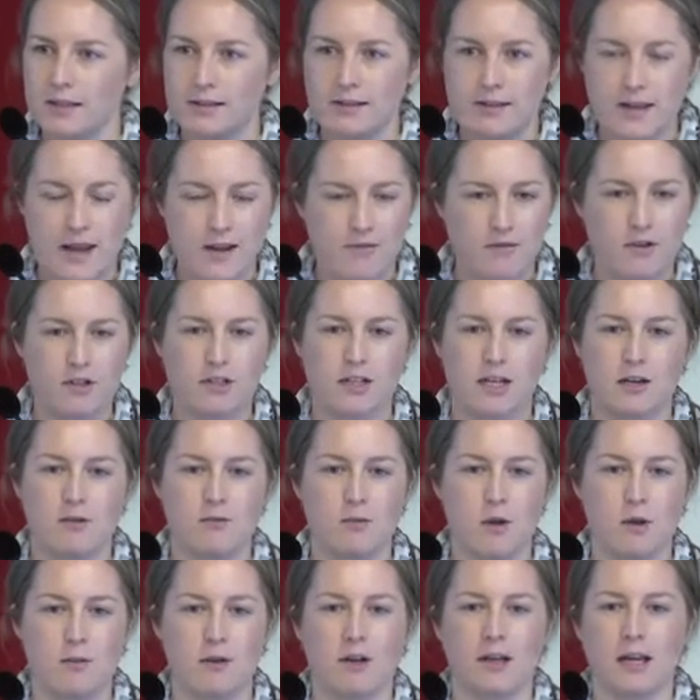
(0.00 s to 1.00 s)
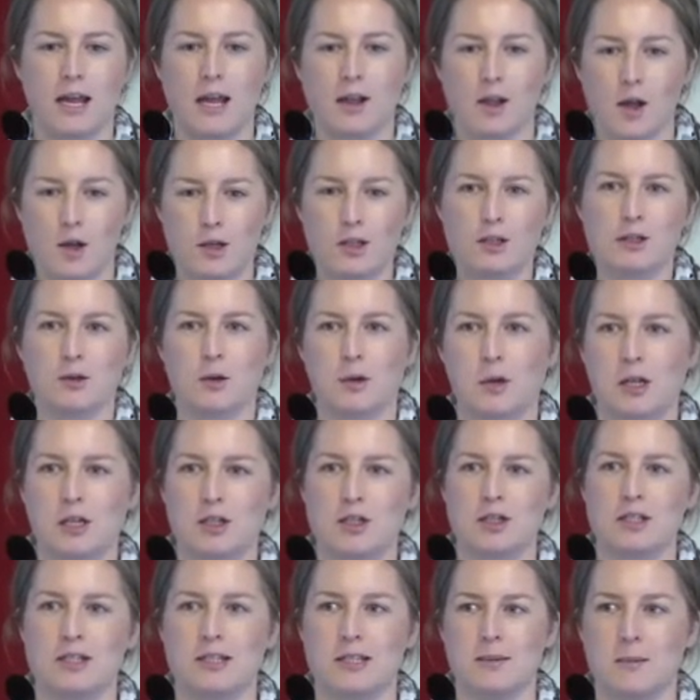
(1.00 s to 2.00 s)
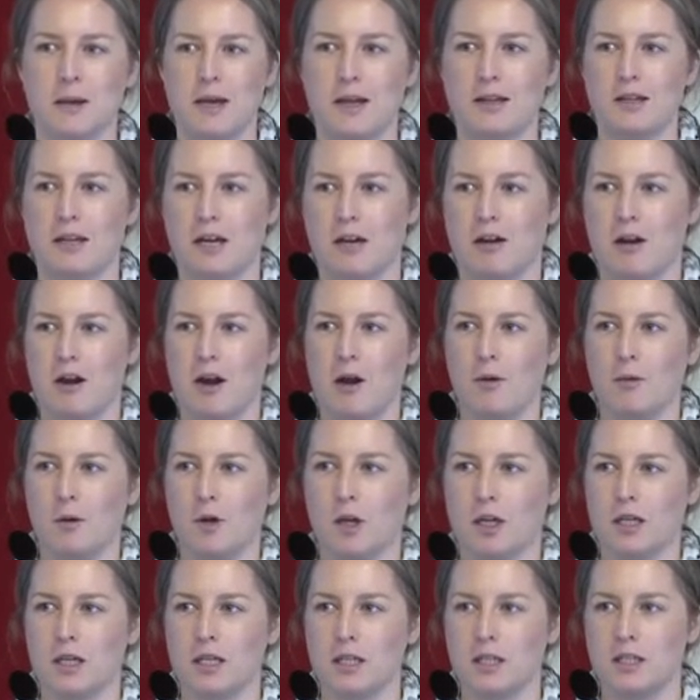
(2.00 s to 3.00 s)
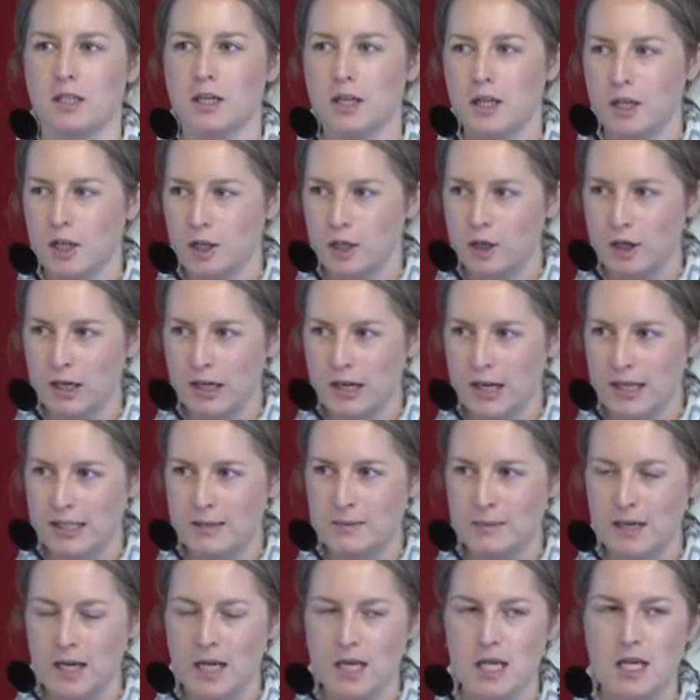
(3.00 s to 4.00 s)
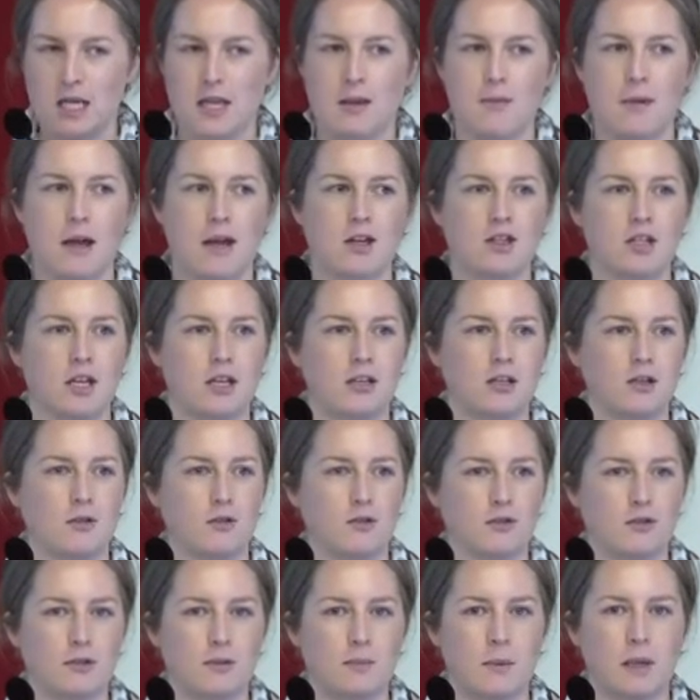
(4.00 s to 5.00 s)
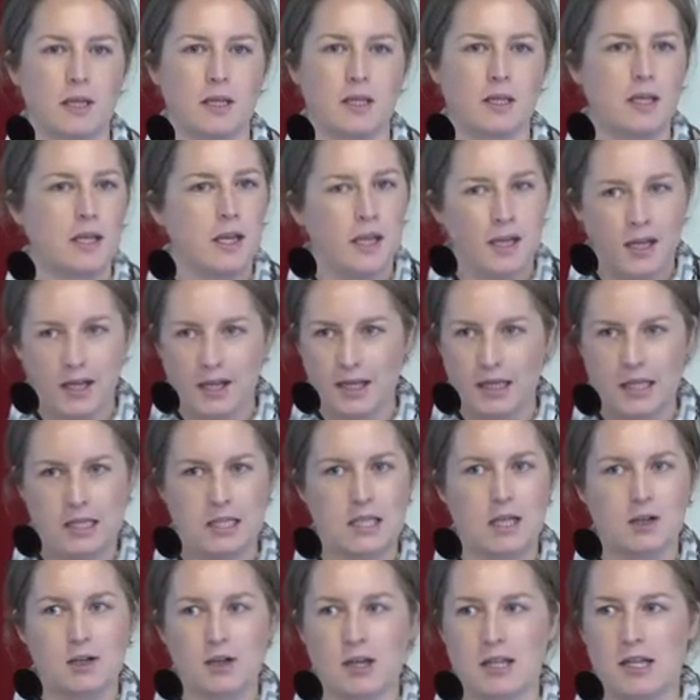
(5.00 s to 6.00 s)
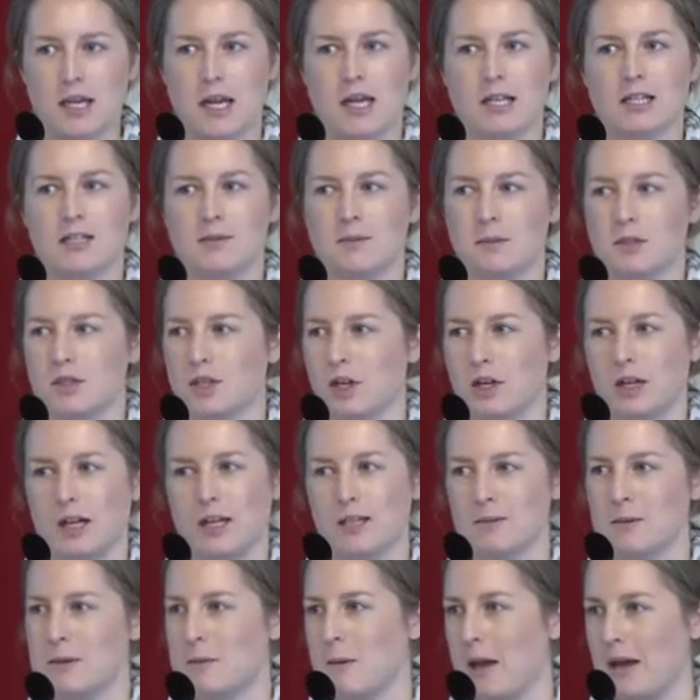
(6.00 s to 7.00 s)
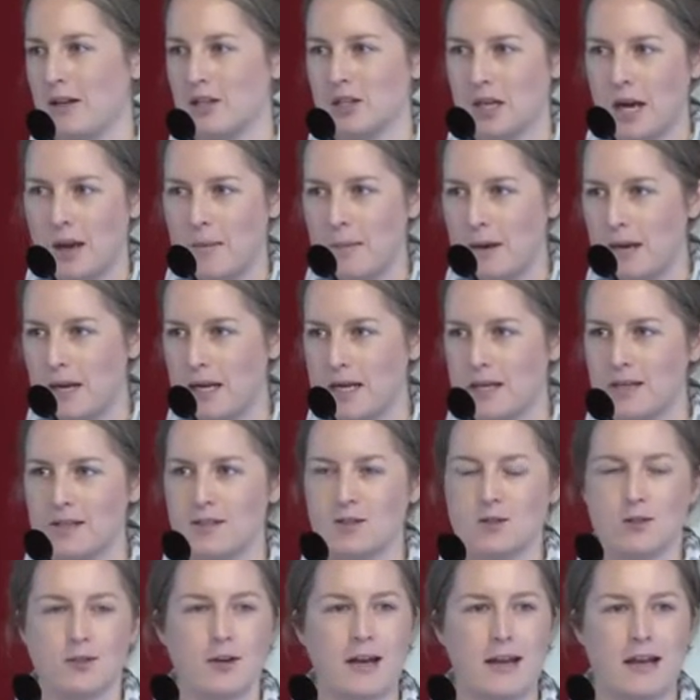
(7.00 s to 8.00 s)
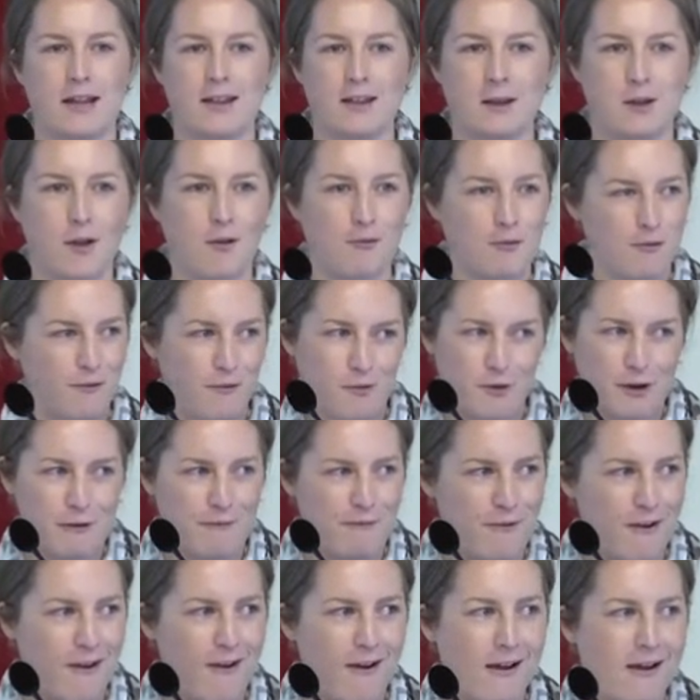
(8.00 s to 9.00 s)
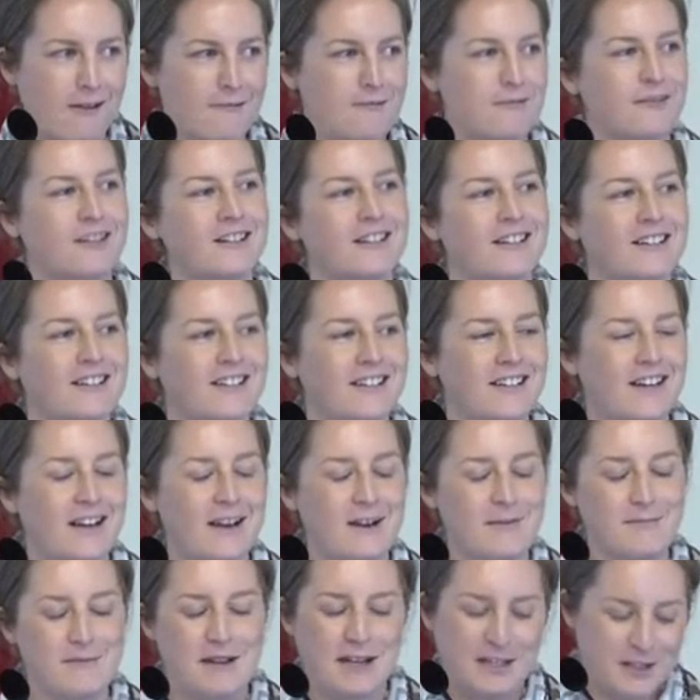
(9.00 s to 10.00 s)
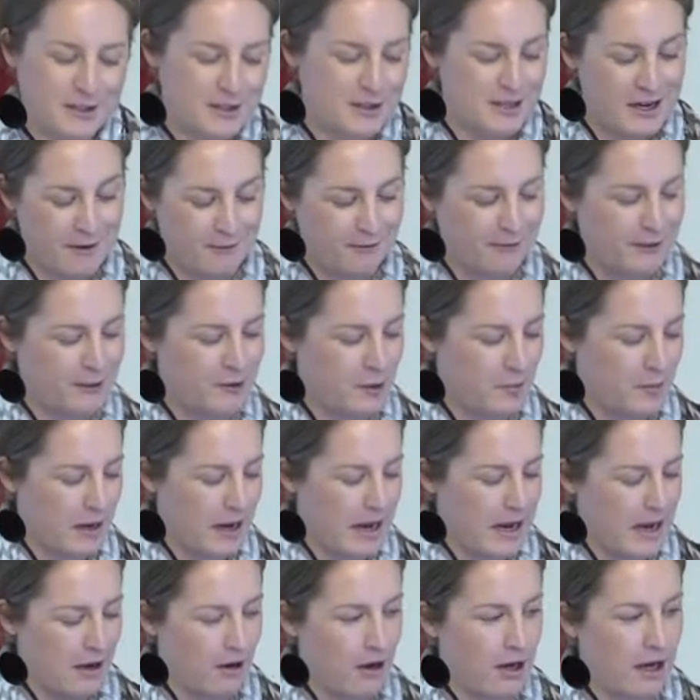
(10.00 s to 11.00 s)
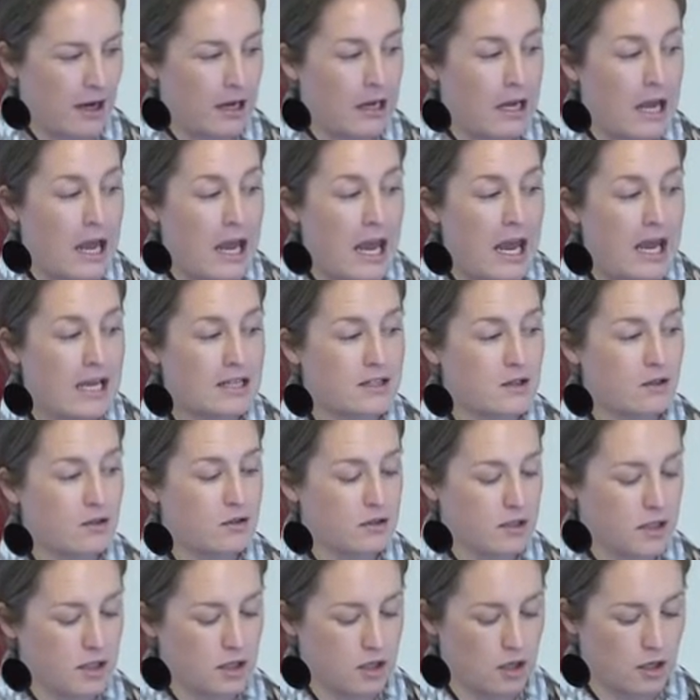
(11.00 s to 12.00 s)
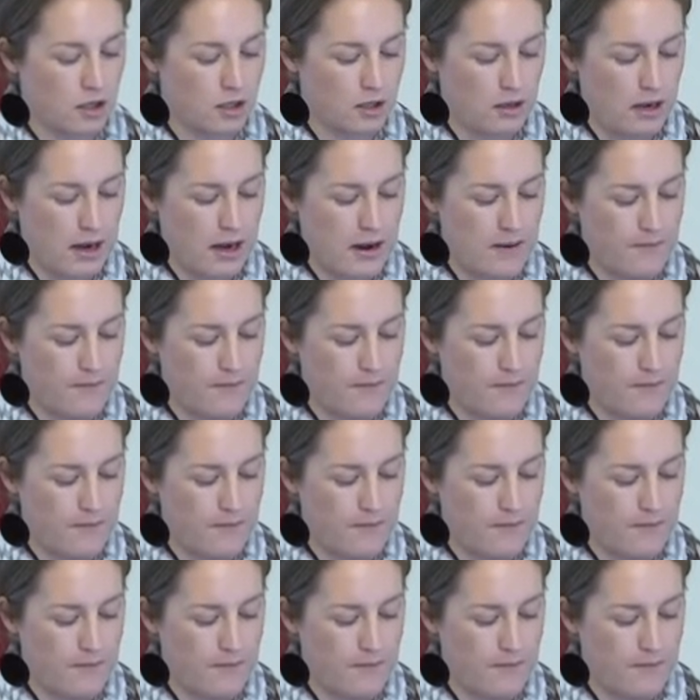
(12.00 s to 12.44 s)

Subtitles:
never a dull moment. I get lots of questions about the area I work in. You can ask me anything about genitals, but I can tell you the answer, but don't ask me about diabetes or anything over 45. It's definitely not my area. It's also